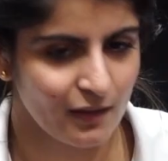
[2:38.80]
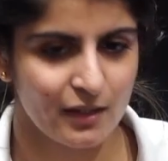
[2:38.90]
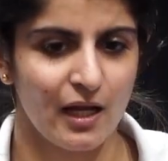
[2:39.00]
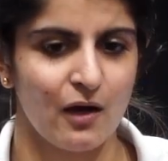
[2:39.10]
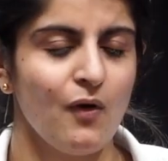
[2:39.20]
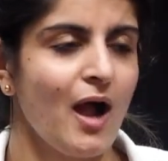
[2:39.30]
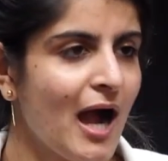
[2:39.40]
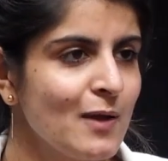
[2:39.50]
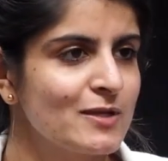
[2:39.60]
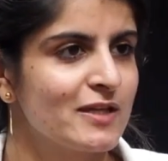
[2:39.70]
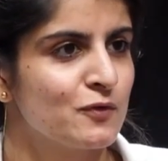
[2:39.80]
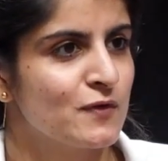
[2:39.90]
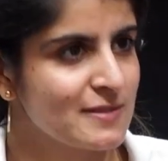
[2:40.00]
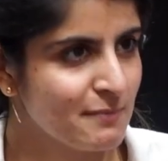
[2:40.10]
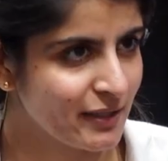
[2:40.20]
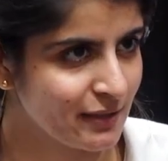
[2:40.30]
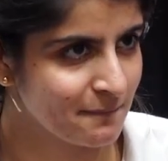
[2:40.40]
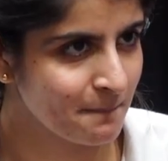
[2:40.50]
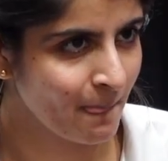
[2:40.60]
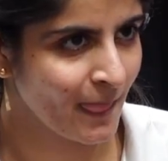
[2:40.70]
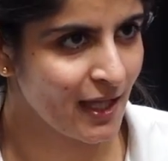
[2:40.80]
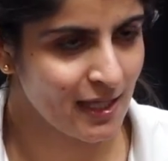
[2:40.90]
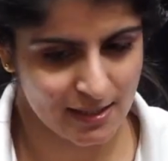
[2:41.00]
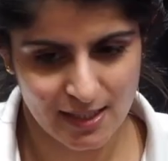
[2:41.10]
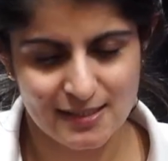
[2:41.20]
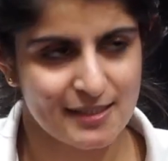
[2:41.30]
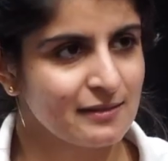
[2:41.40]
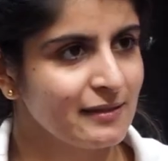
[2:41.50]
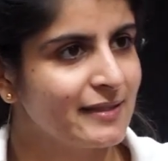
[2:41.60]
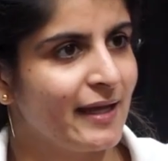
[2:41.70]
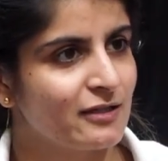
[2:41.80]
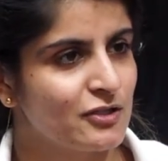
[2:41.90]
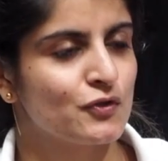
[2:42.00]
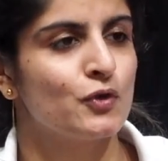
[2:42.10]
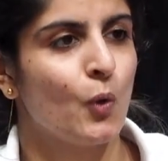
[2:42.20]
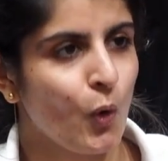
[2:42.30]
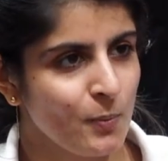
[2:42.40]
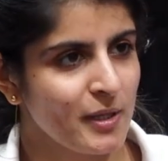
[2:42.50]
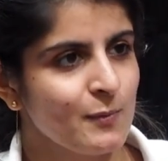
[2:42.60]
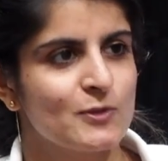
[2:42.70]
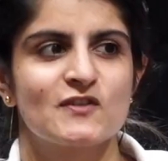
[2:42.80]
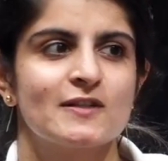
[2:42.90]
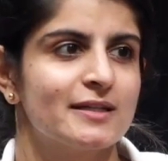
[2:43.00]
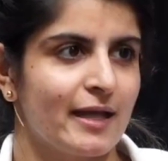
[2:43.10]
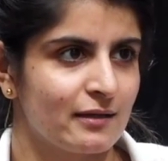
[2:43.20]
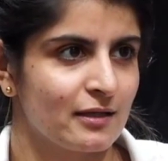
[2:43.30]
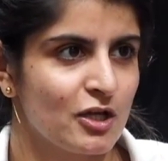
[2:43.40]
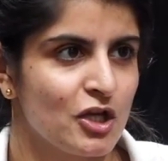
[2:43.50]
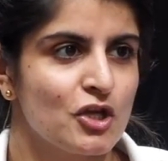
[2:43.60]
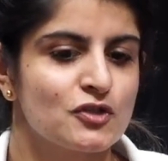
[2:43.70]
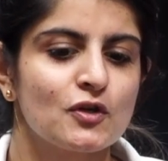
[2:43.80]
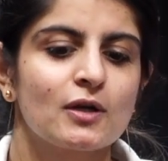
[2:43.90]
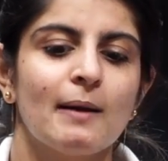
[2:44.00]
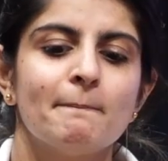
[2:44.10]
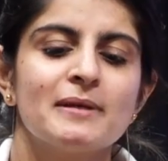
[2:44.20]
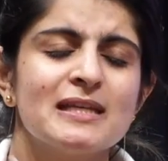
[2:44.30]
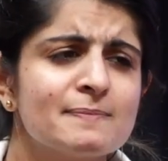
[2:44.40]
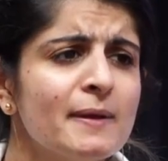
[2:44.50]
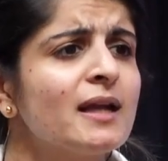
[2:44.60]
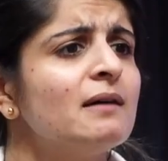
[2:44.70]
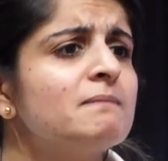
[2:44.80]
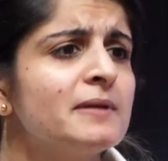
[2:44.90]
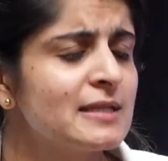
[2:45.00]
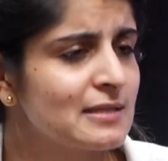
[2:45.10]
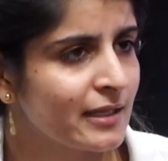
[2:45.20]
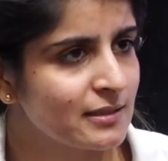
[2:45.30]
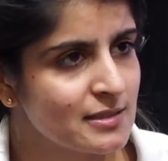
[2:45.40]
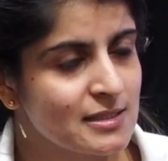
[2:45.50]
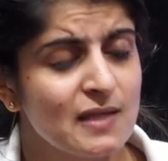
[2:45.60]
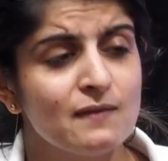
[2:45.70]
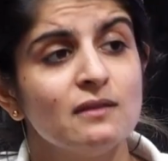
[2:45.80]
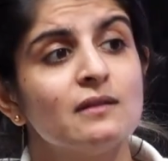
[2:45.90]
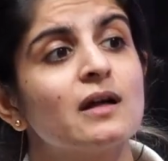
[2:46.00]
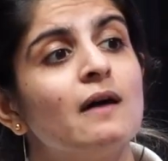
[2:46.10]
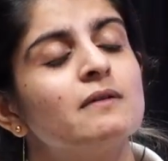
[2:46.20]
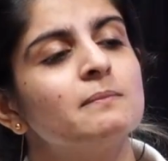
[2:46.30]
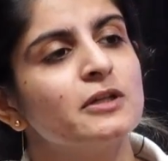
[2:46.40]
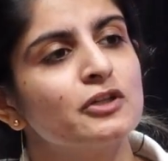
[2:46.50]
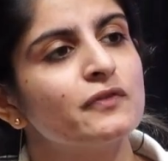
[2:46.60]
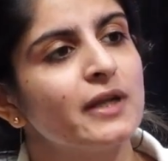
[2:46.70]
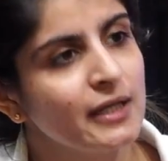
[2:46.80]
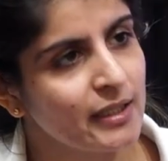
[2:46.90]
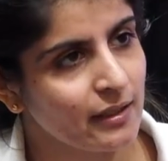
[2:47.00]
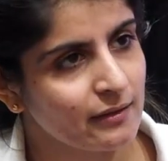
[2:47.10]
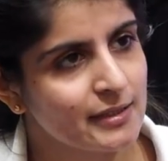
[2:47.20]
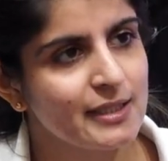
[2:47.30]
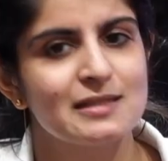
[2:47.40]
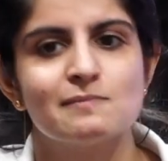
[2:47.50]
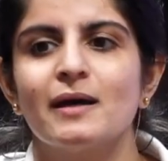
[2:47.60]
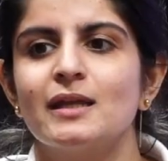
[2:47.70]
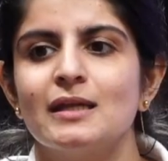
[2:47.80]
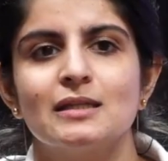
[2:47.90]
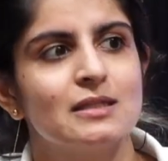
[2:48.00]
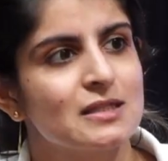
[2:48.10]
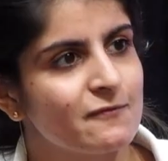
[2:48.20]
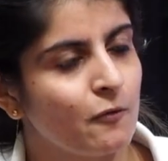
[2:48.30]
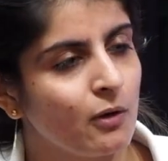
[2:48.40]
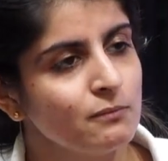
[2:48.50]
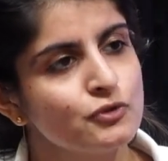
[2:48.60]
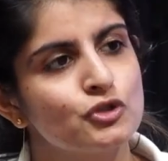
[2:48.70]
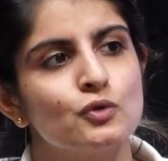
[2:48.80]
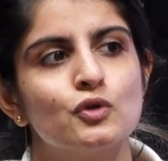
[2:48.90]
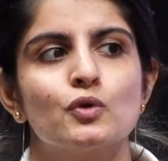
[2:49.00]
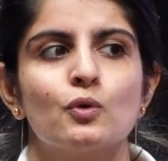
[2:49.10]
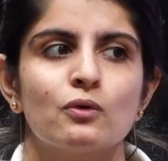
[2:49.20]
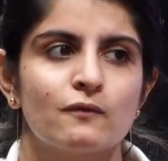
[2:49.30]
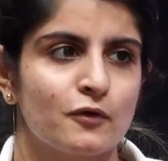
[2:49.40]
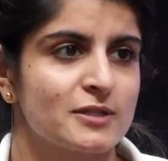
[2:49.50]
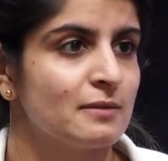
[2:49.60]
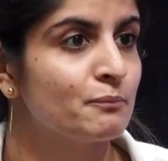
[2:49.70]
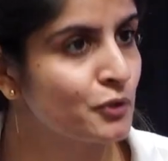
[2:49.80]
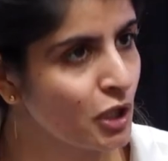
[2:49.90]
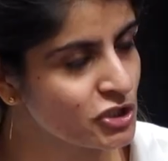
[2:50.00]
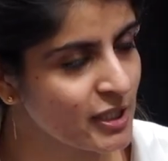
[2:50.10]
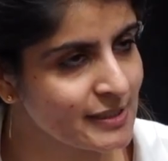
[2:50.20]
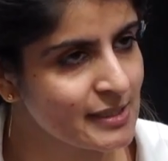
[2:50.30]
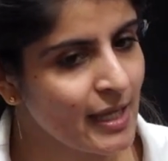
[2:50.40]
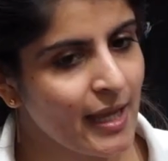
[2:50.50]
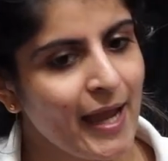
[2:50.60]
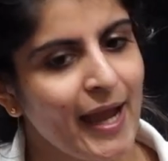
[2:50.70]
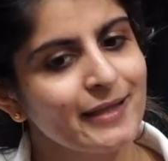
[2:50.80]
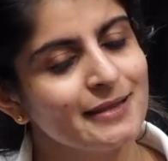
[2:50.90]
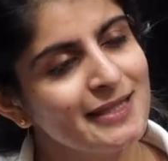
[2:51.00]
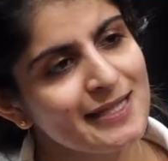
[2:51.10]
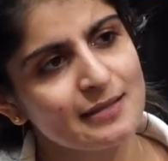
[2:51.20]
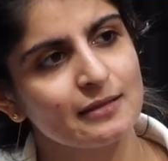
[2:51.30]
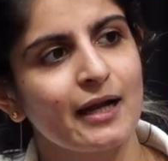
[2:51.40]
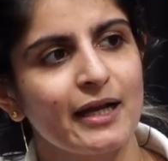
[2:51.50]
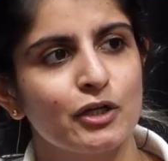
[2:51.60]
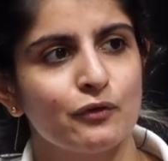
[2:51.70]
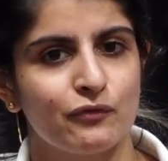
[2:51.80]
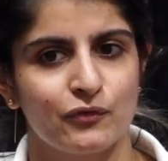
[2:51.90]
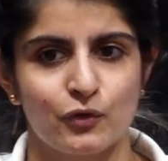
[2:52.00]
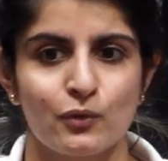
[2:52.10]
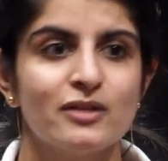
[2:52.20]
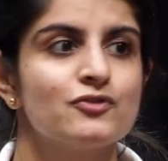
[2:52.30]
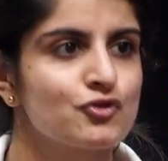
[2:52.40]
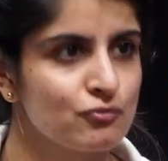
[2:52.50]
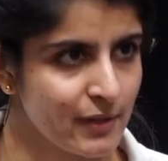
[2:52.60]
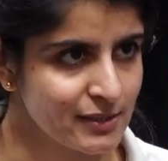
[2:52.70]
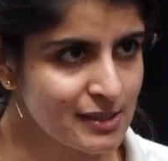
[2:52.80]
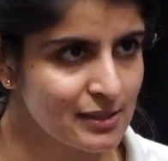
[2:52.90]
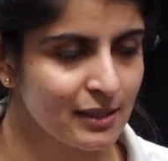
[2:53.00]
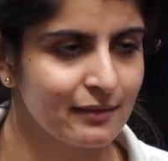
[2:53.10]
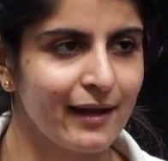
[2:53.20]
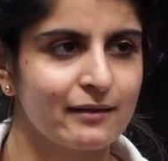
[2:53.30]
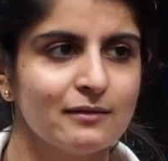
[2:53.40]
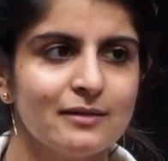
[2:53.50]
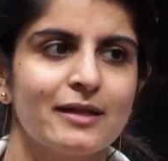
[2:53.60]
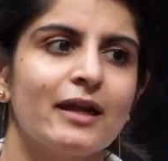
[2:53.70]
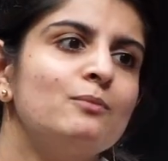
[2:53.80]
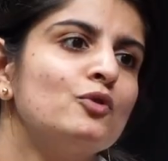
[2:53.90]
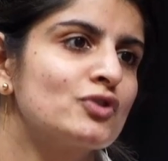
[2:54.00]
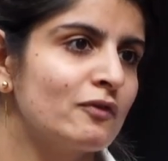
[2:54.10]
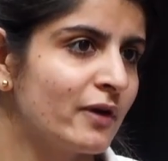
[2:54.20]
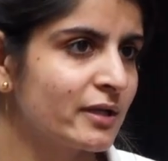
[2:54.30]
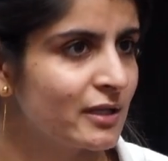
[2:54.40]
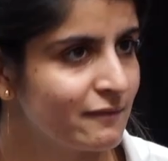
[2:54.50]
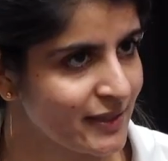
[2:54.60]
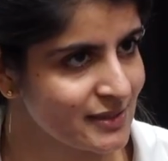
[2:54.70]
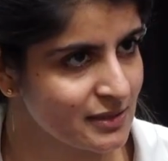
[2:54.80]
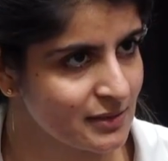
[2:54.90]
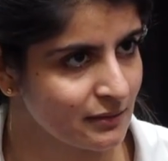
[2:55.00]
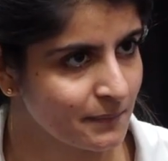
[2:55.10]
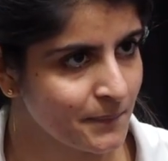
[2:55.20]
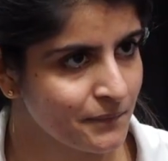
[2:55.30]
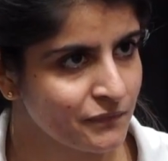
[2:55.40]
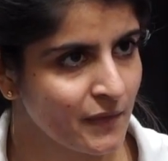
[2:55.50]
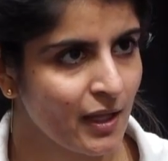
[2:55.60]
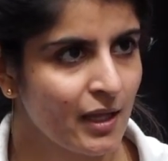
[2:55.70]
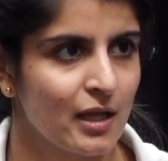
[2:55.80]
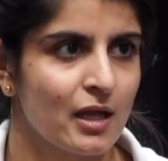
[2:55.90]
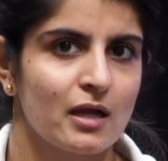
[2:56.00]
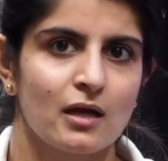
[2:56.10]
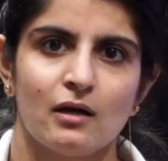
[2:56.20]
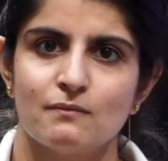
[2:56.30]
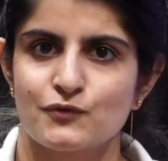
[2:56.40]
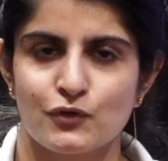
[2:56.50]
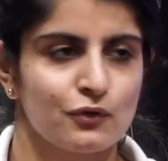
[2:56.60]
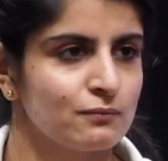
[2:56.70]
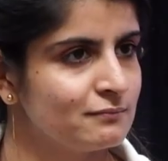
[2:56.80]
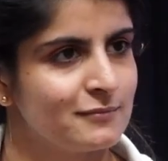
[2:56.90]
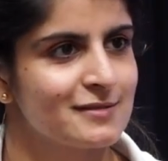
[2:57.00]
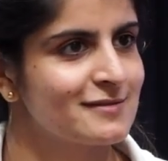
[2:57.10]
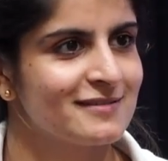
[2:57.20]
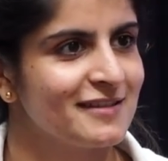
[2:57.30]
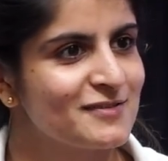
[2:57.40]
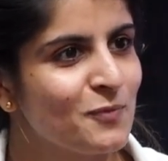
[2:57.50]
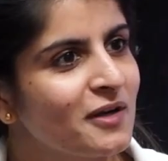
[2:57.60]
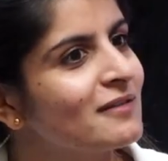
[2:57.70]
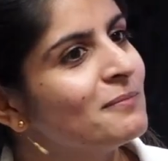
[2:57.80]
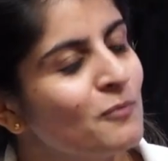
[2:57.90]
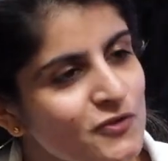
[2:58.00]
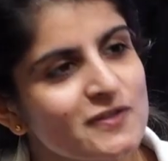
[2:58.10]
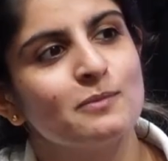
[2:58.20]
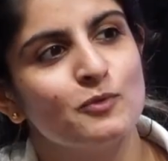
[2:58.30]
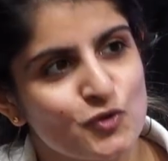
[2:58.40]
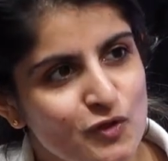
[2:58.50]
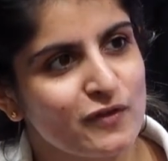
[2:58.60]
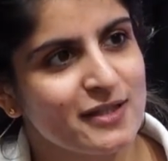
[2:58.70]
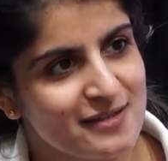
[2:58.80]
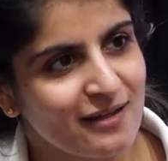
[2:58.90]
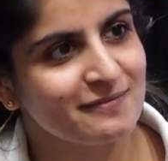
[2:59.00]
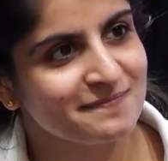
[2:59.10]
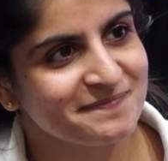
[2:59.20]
Now, I will give you this money. This is a debt. So you owe me, which is a debt. So companies, big companies like this, even the government of India needs money in this form to grow for some projects. And these are the kind of instruments that a debt mutual fund invests in. So this is what mostly mutual funds are.